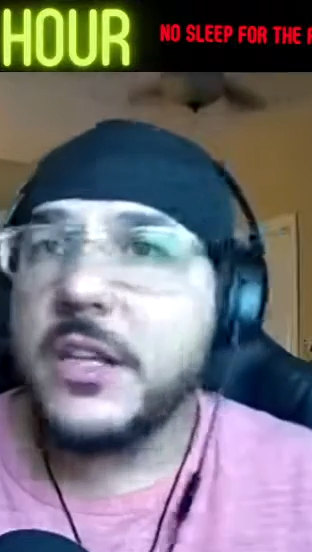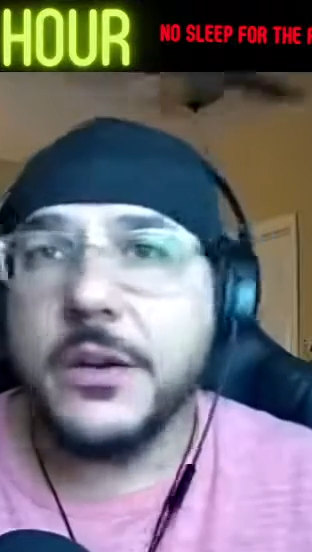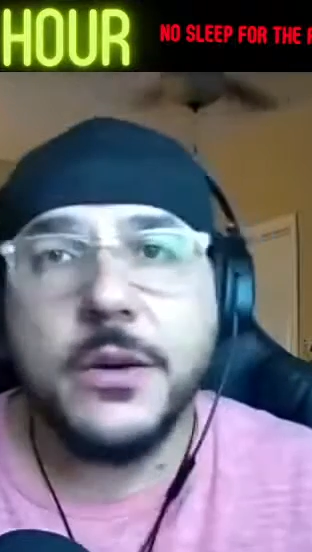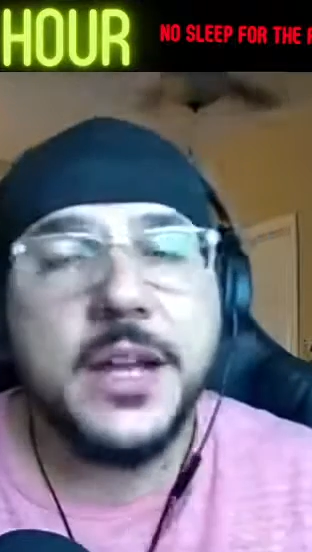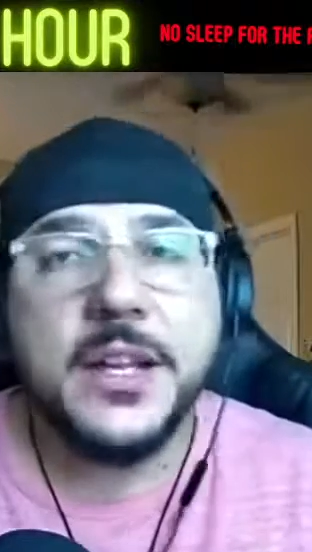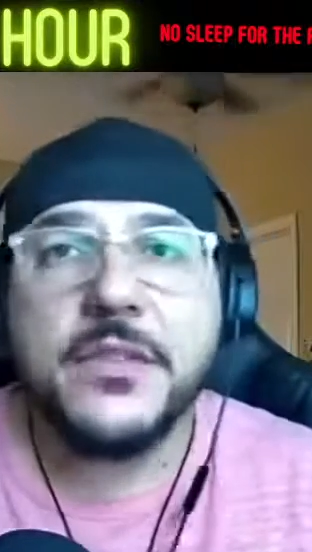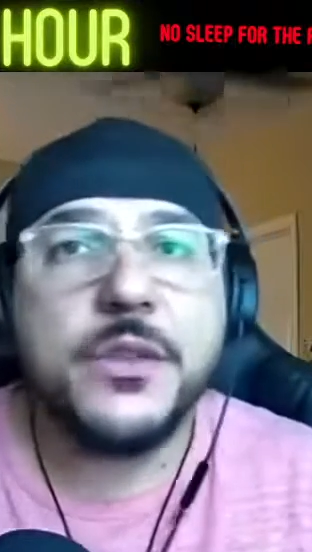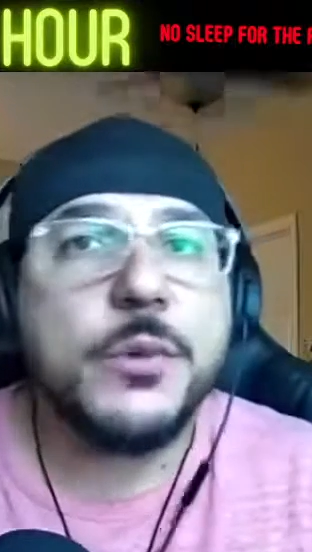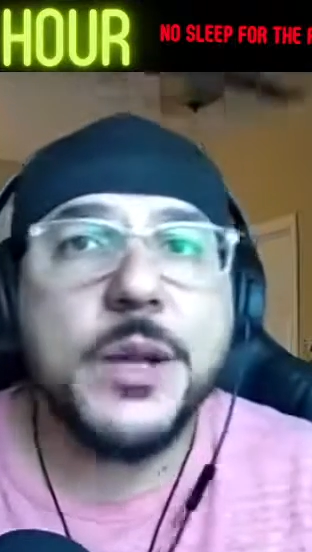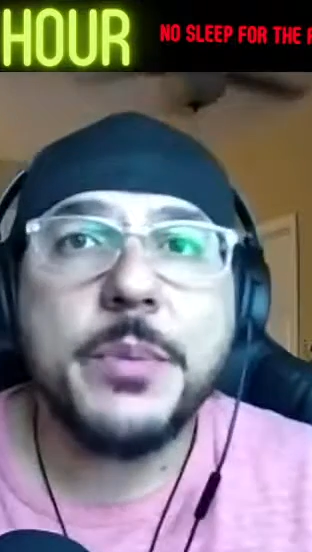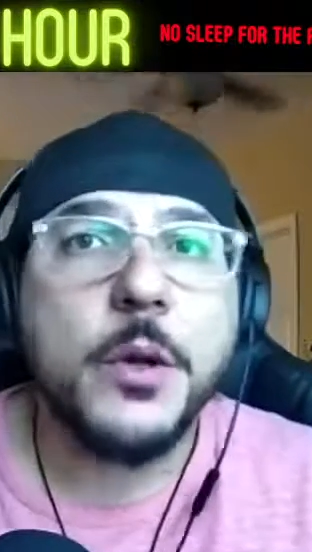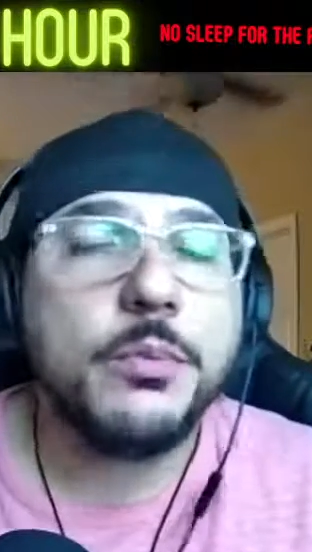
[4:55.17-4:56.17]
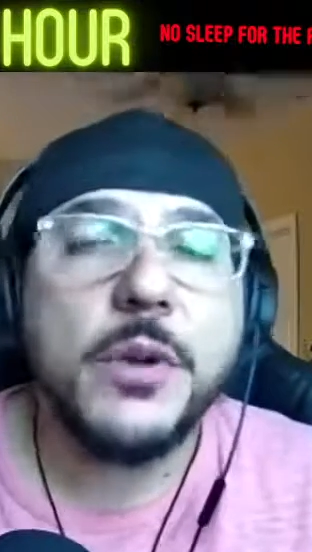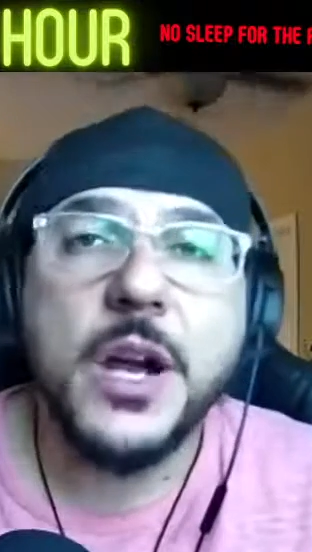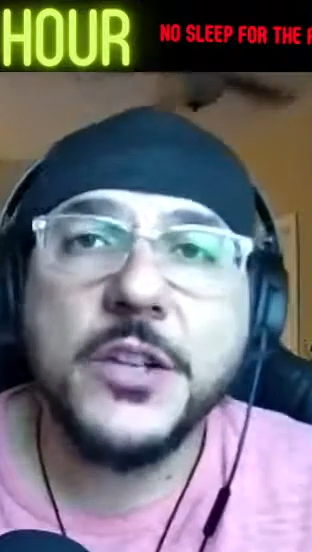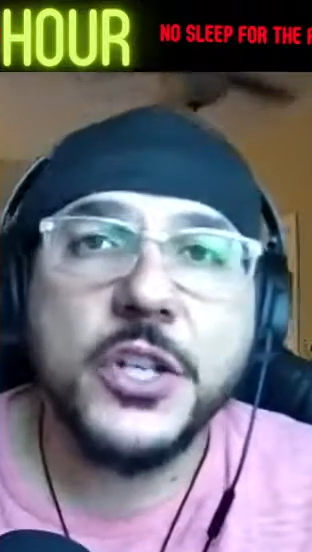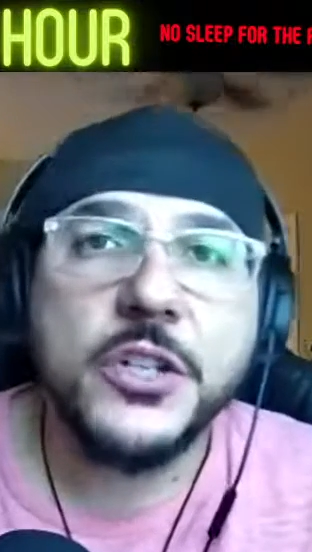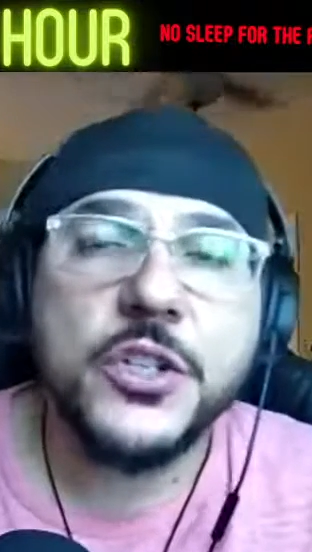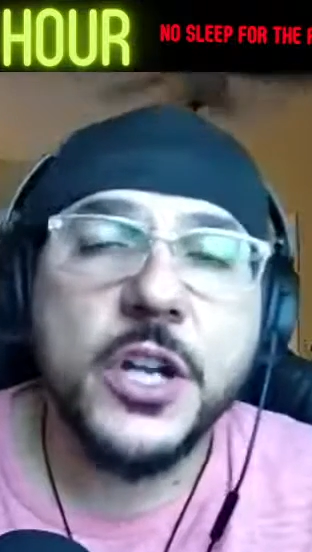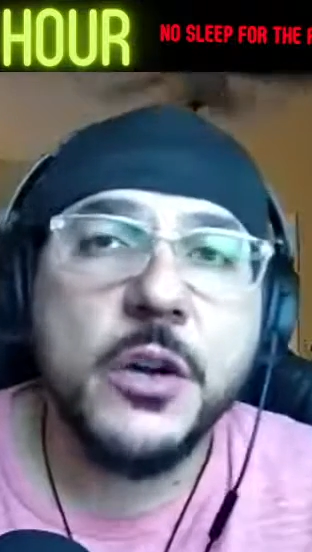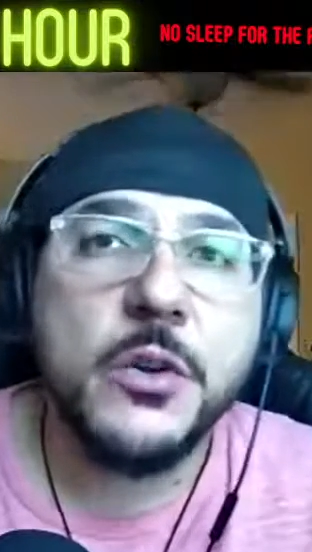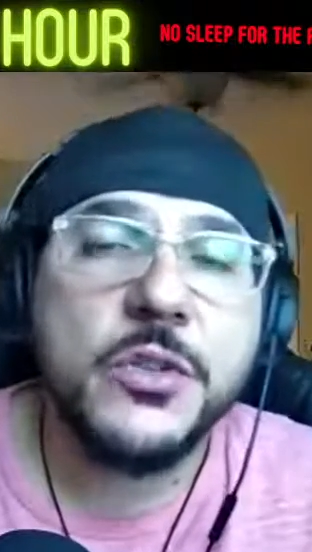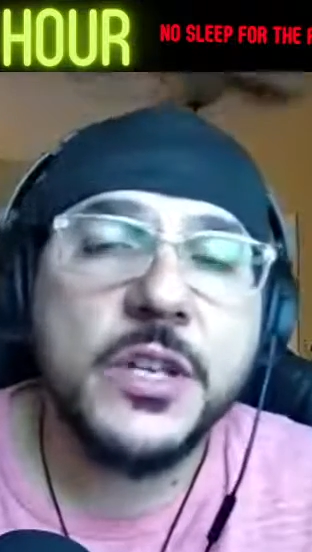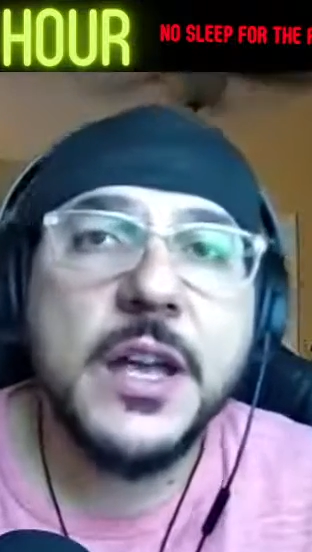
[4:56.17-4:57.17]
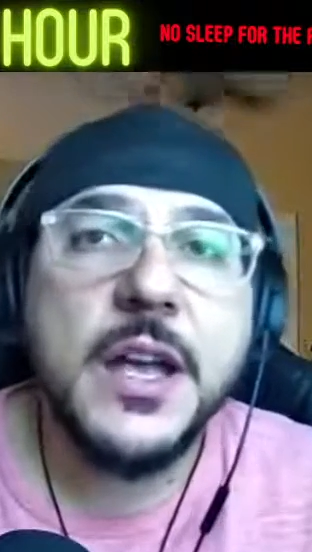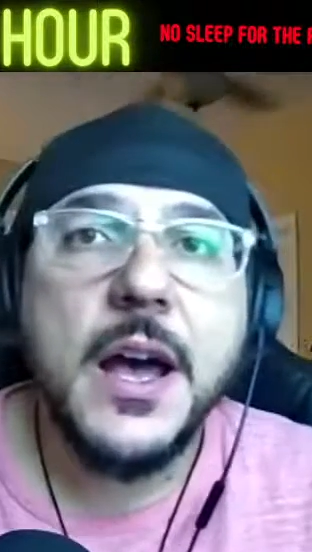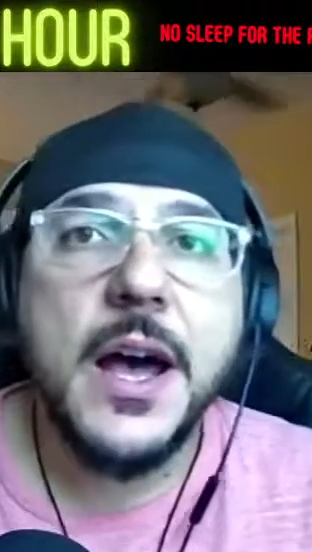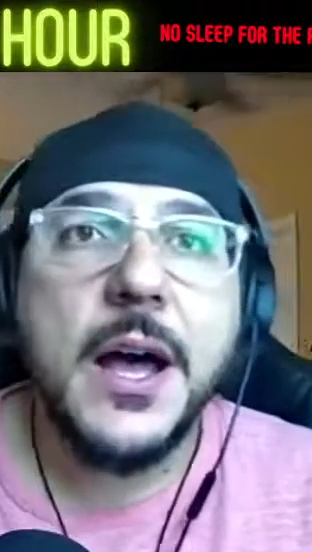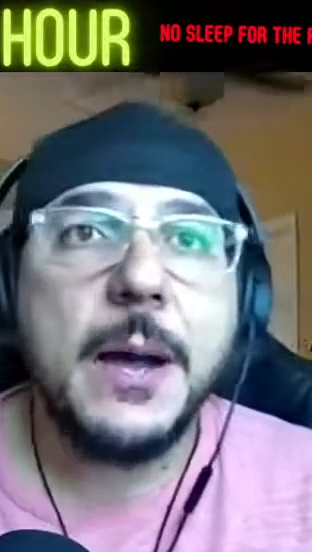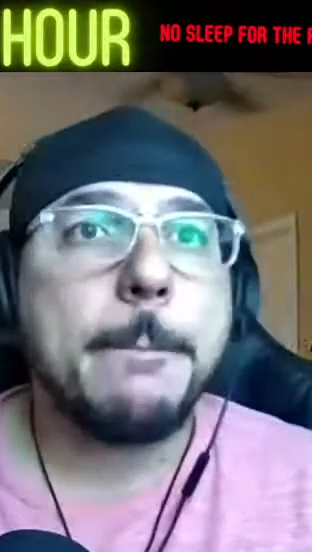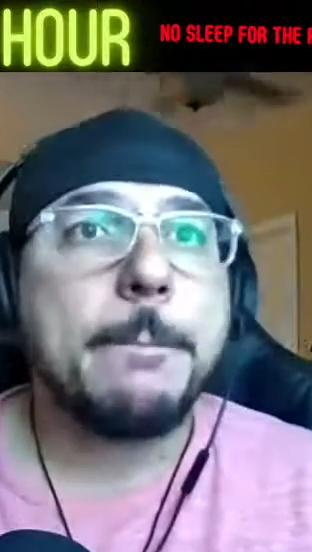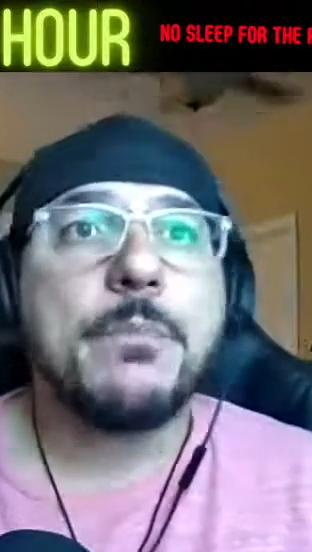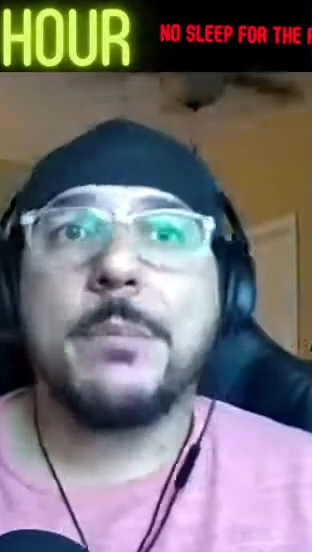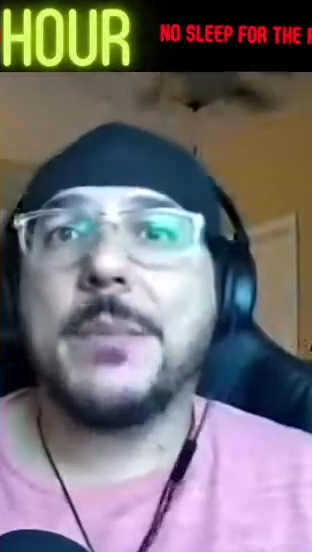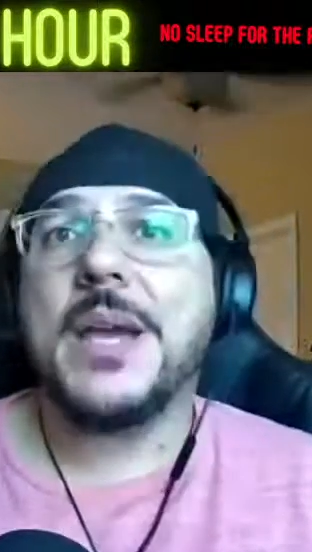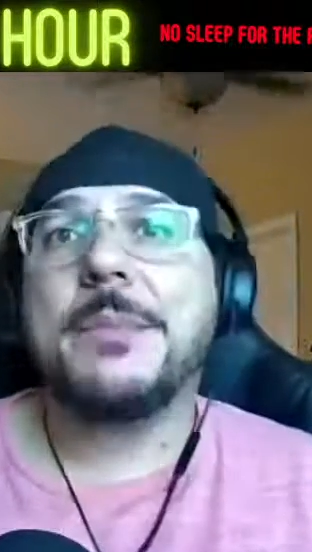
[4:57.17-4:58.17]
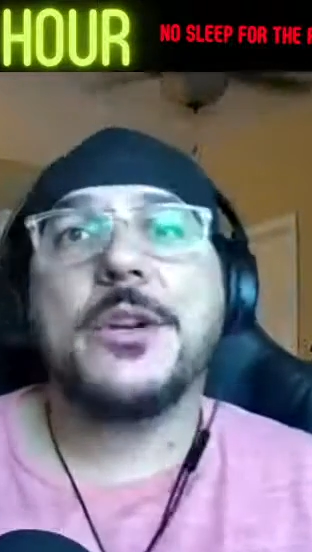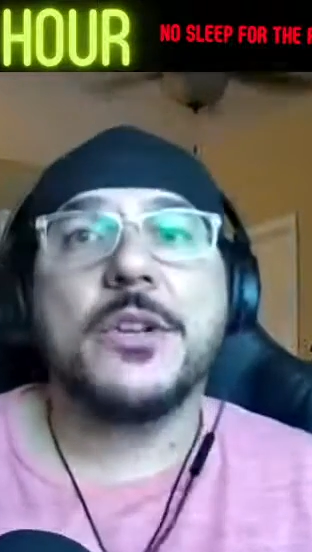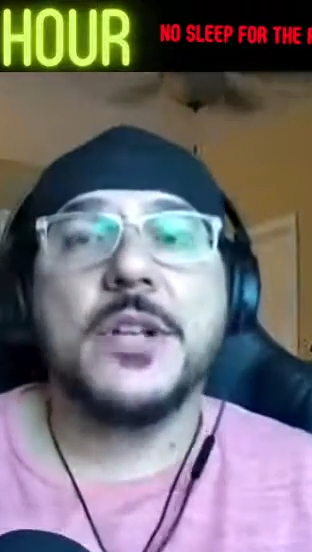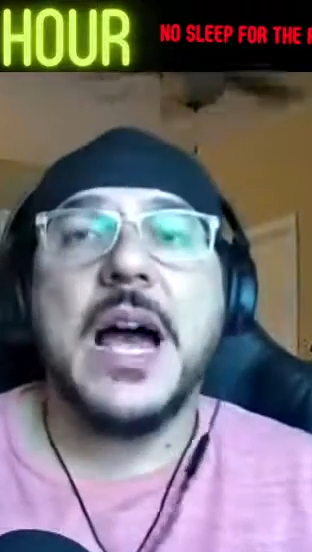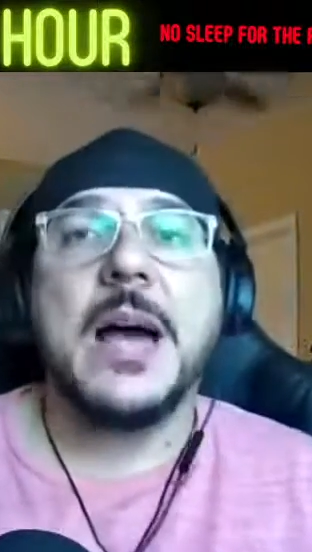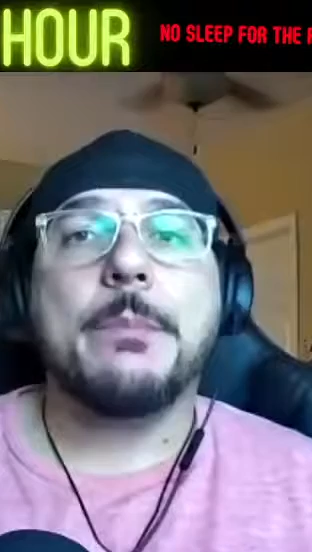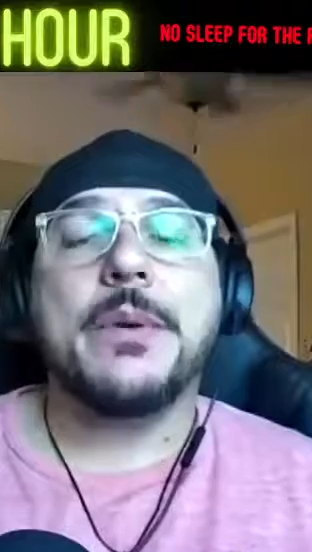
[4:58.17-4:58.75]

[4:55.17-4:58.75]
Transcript: any of the Redpill Project shows, but maybe you're not.